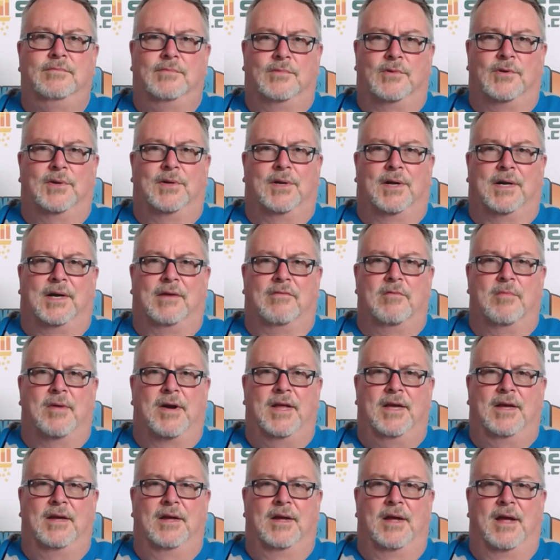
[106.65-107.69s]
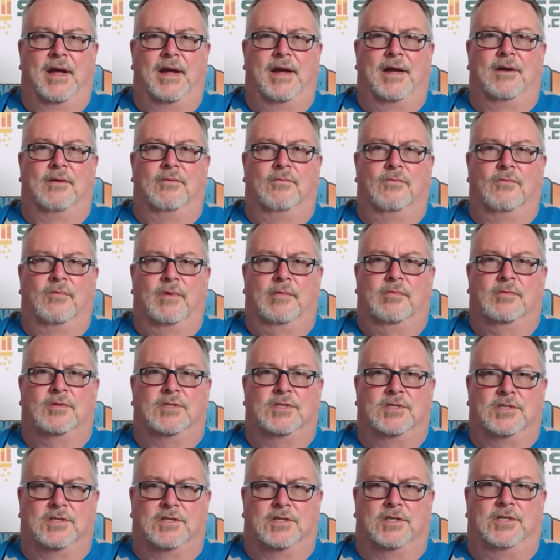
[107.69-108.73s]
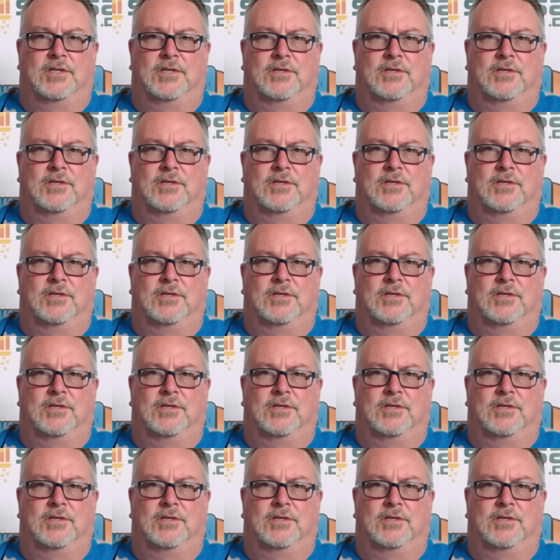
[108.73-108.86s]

Good luck, everybody, and we will see